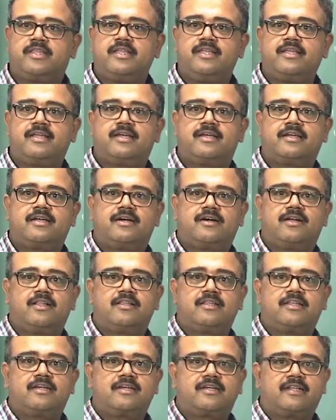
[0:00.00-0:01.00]
the all
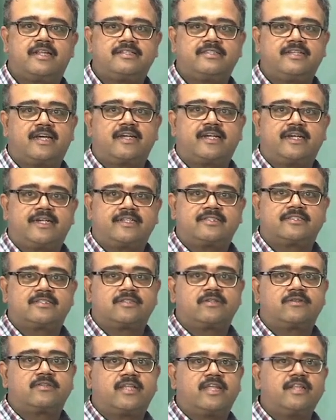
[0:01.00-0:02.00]
the crazy architectures
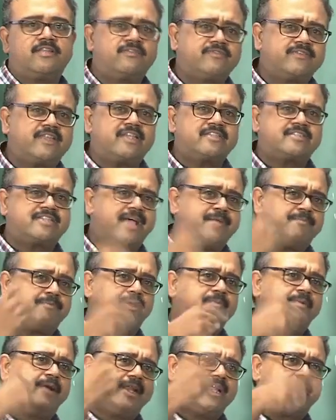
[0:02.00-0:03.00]
out there. If there is time
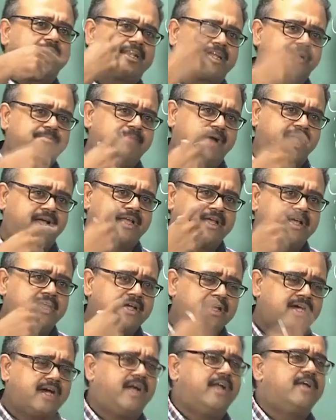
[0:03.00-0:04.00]
permitting, I will come back
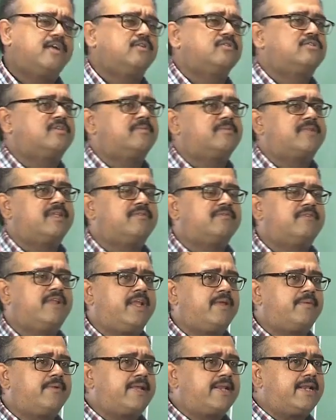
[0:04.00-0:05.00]
and do something
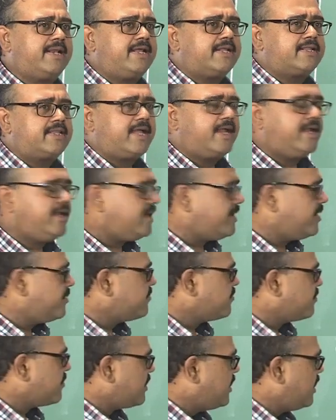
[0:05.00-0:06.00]
very quickly at the
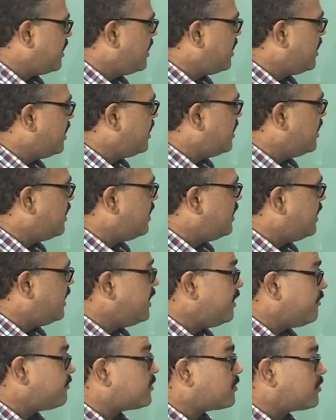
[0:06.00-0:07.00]

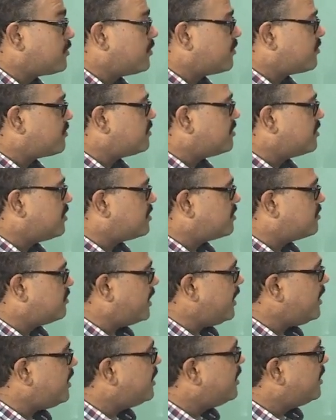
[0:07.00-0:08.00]
end of the course, not
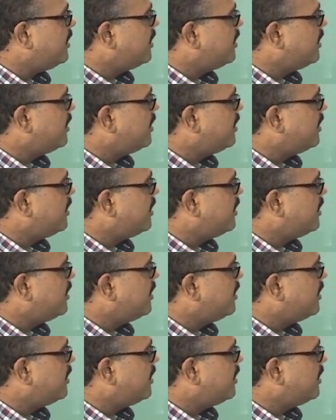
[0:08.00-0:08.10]
today,